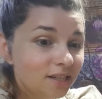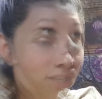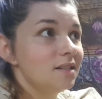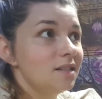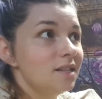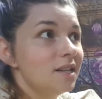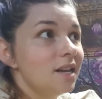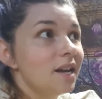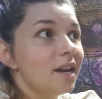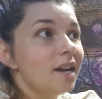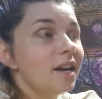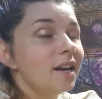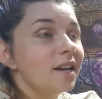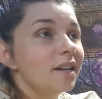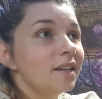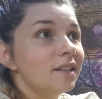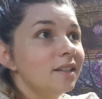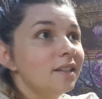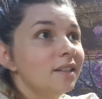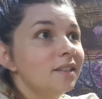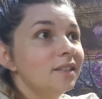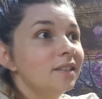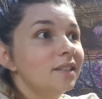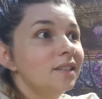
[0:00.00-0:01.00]
Yeah,
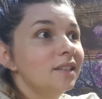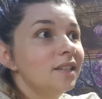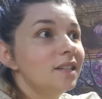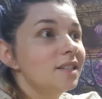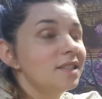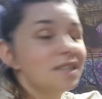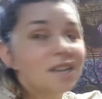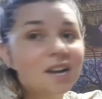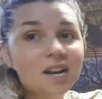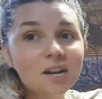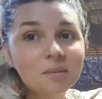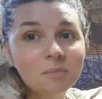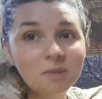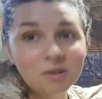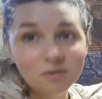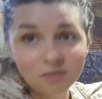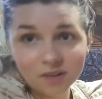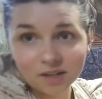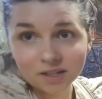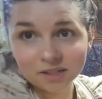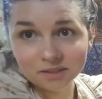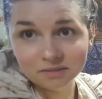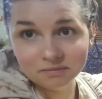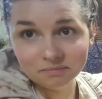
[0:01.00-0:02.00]
it's not going to be
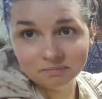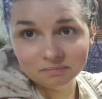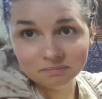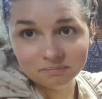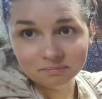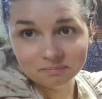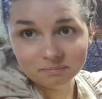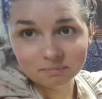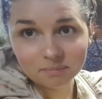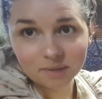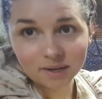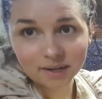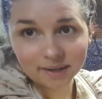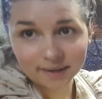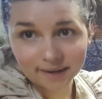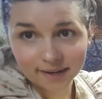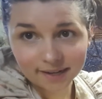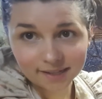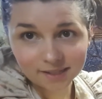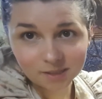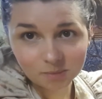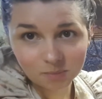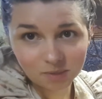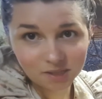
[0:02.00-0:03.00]
fun, but it
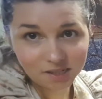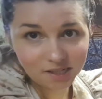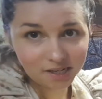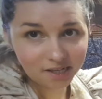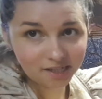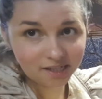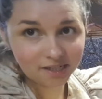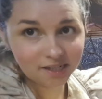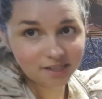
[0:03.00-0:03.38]
has to be done.